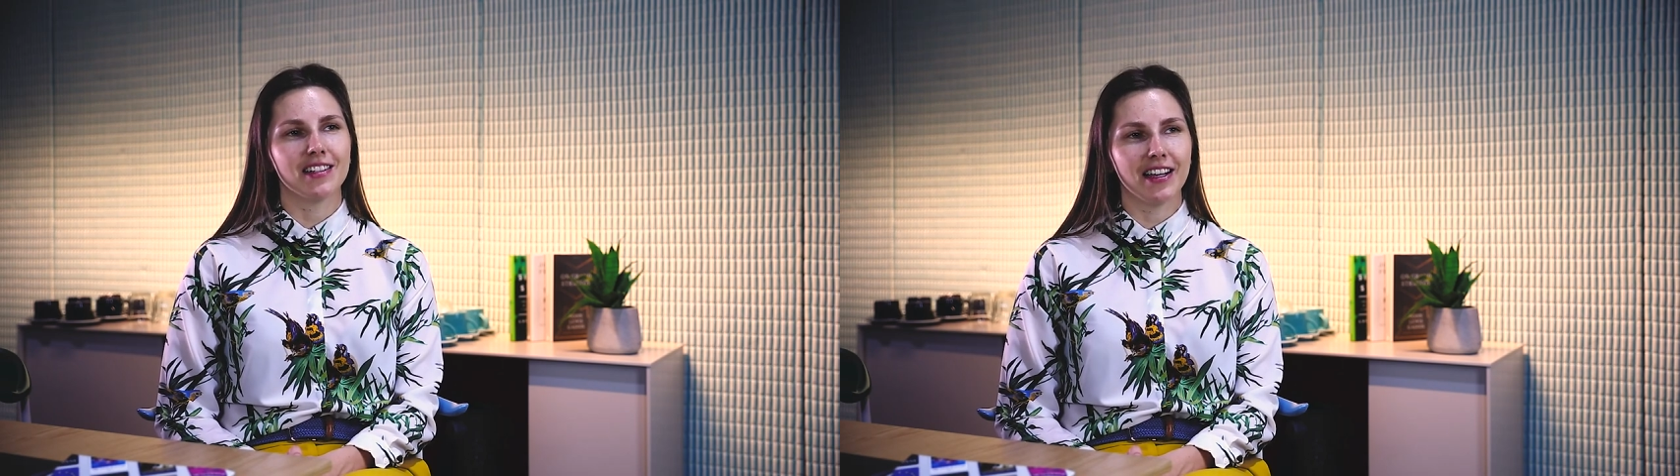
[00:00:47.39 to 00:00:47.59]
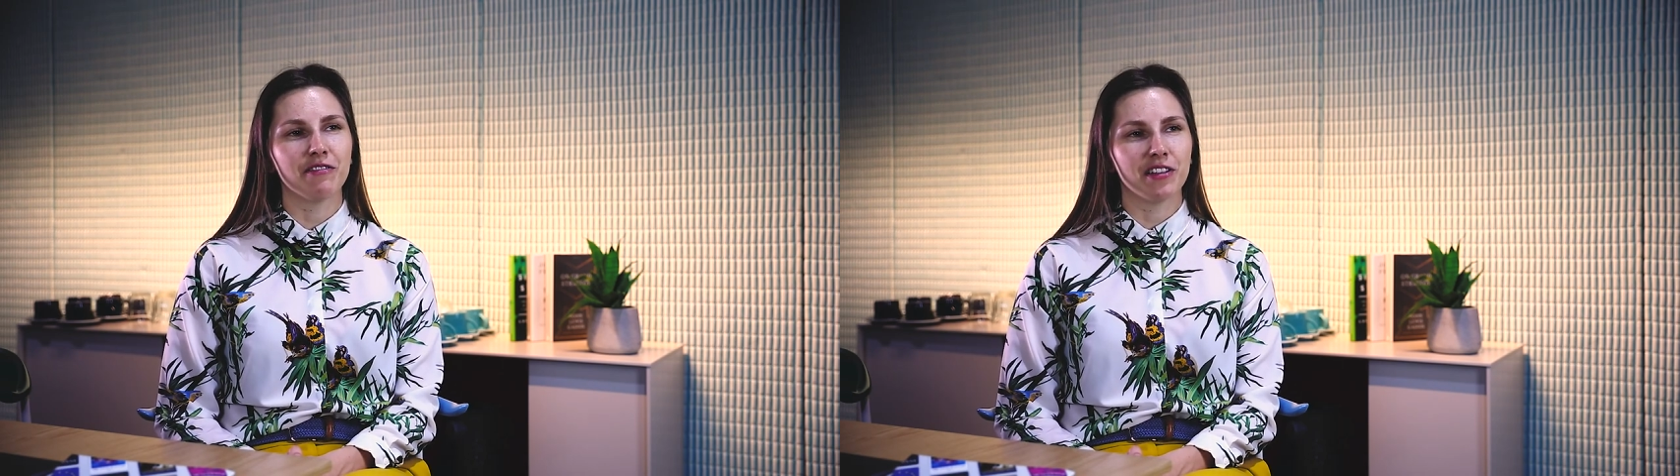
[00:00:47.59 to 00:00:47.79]

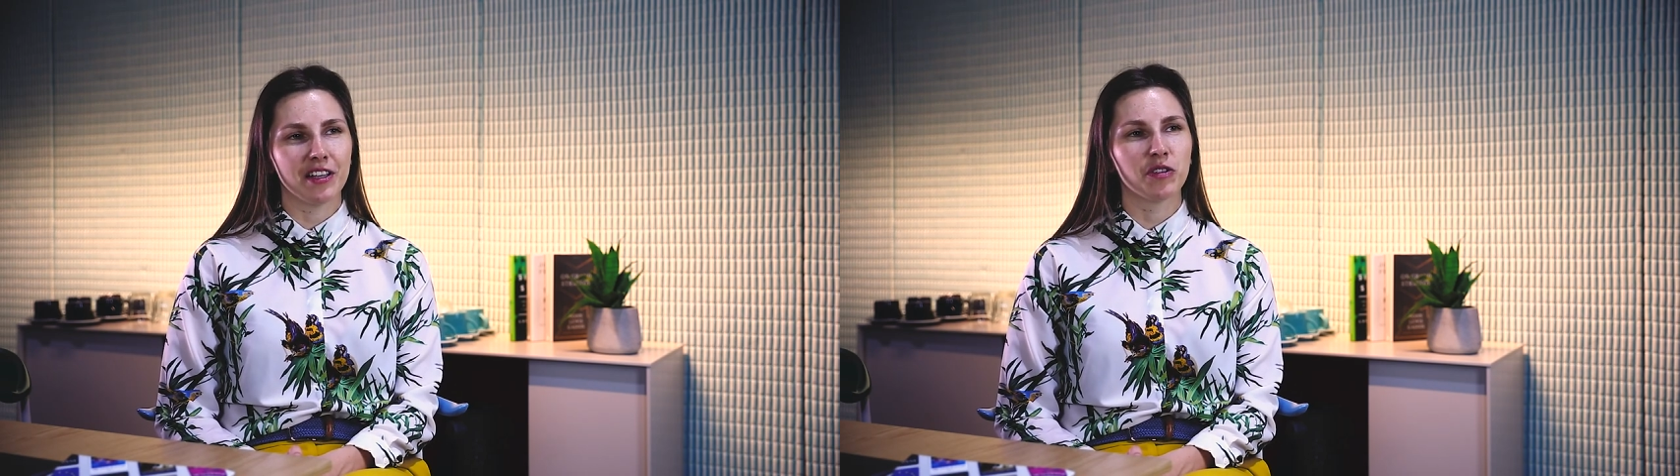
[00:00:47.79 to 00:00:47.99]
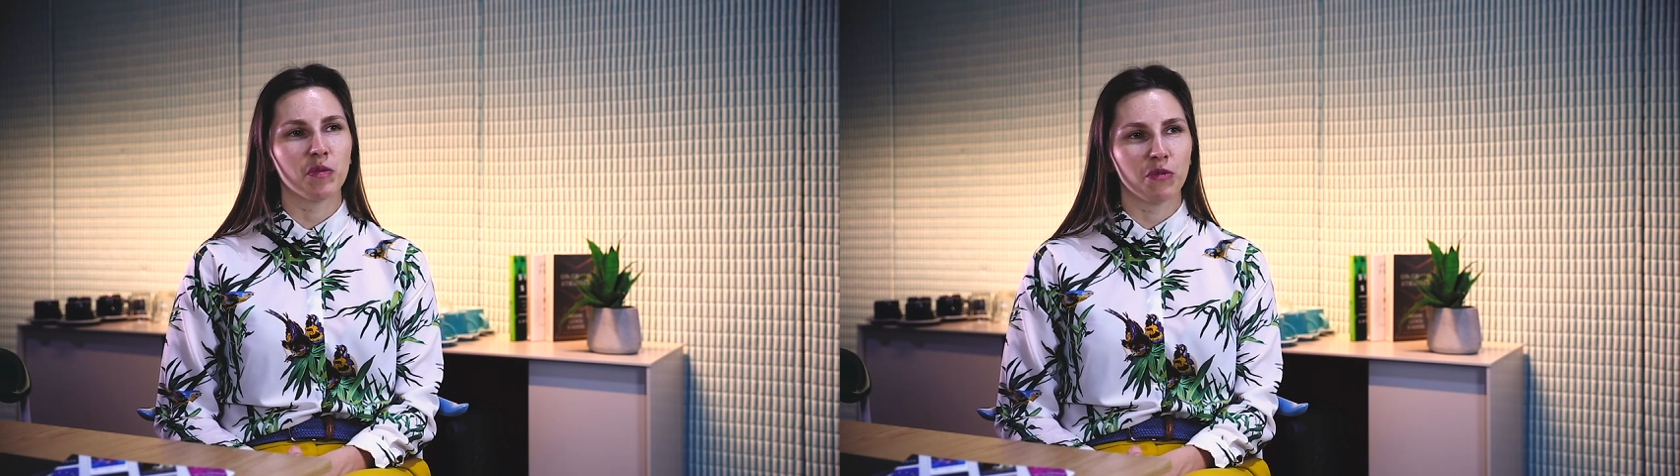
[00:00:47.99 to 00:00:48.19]
yeah, we
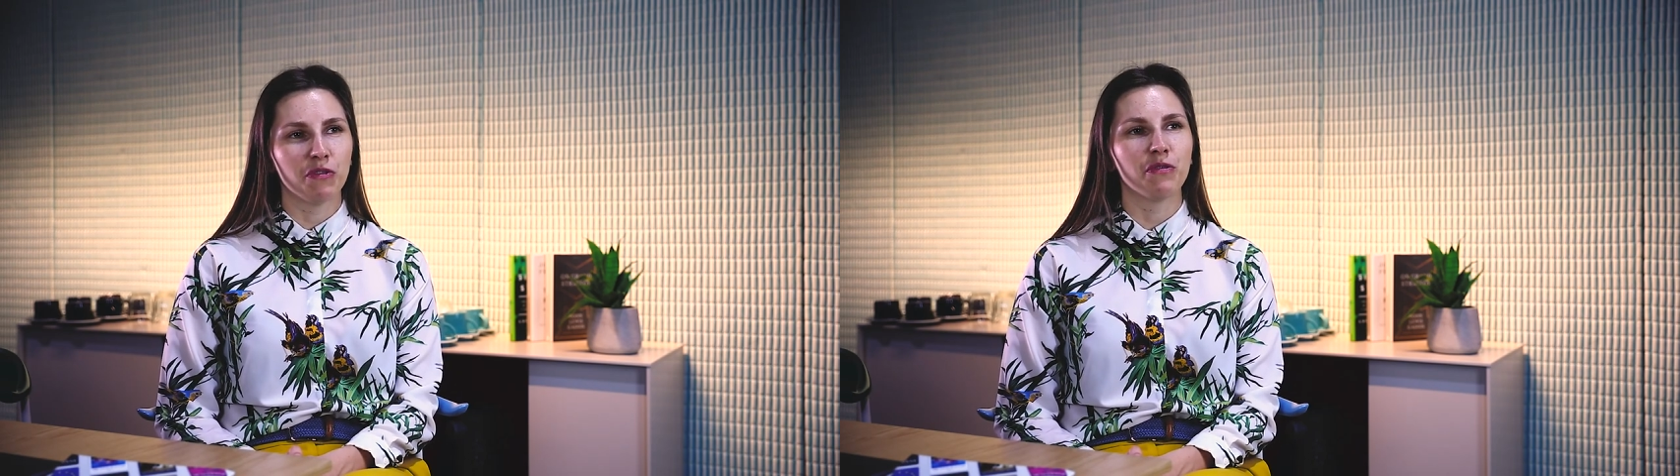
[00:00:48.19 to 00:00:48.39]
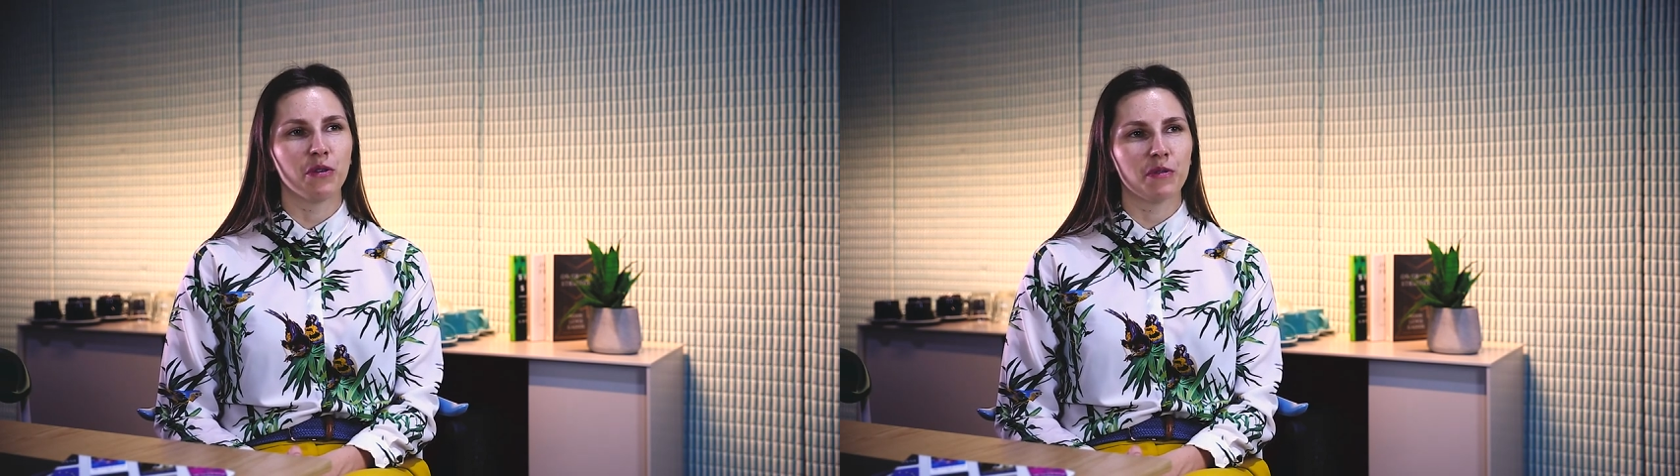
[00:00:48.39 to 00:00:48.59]
need to
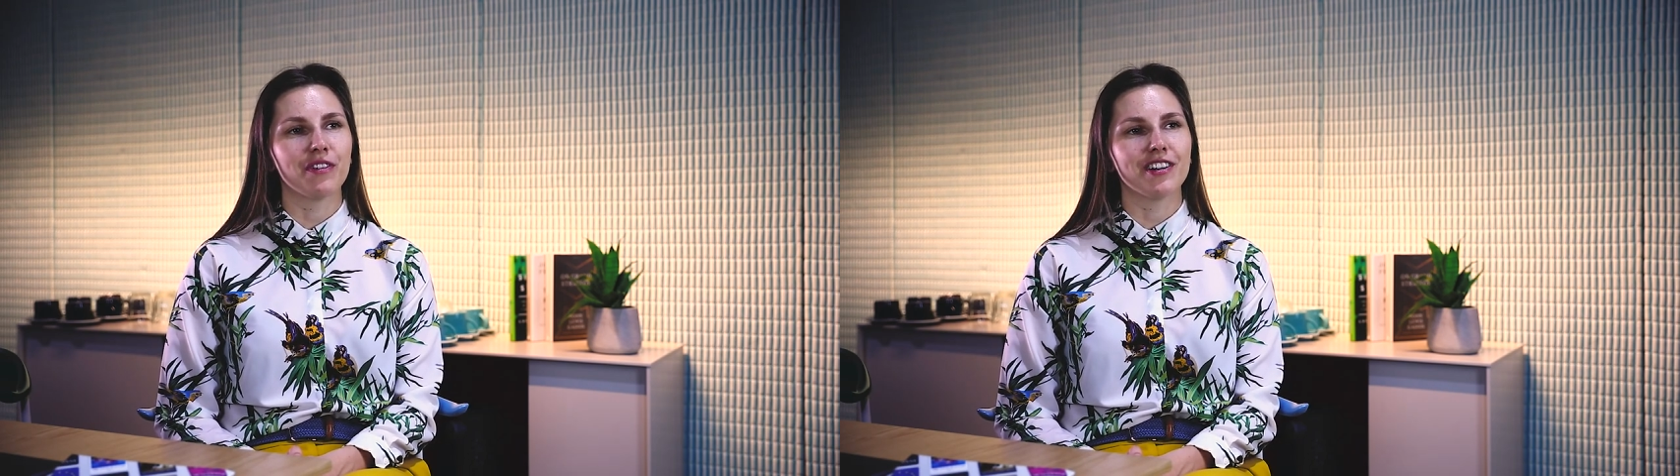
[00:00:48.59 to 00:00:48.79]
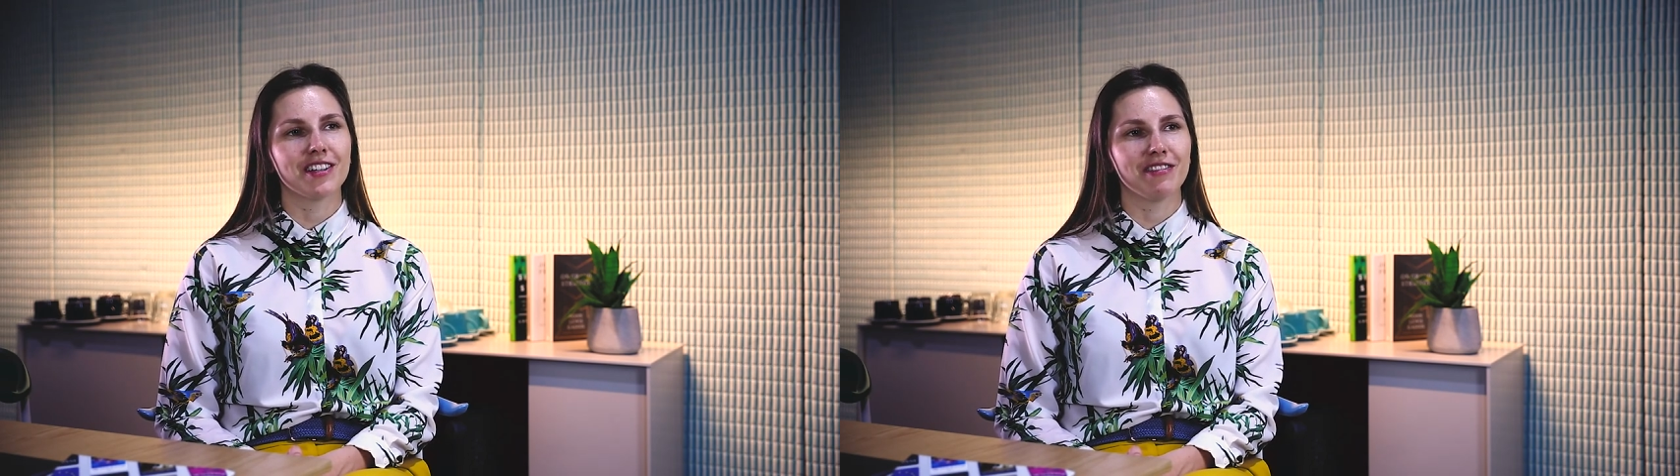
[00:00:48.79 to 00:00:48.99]
move forward,